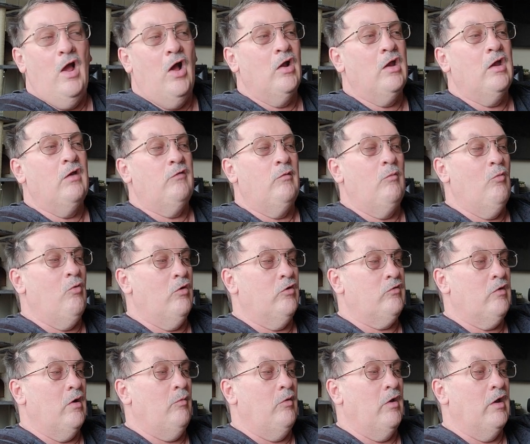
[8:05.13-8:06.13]
I'll give you more
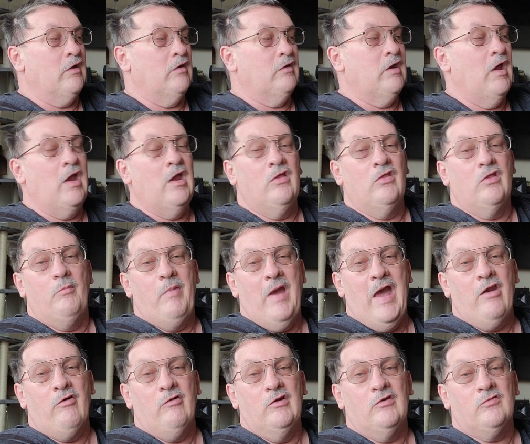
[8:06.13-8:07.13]
trouble. I can tell you the
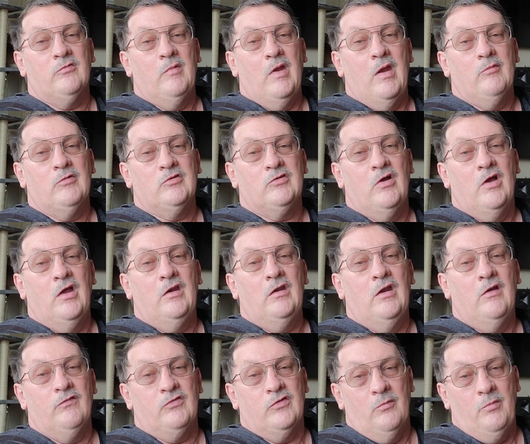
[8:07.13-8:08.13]
batteries from Amazon,
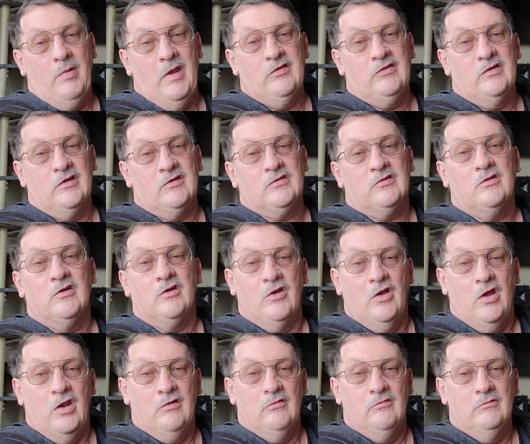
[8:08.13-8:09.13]
if they're basics, they're
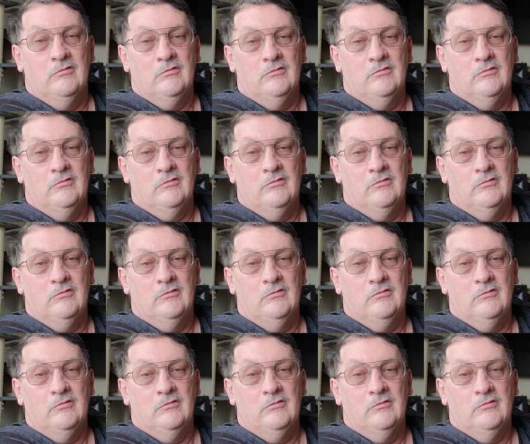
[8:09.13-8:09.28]
good.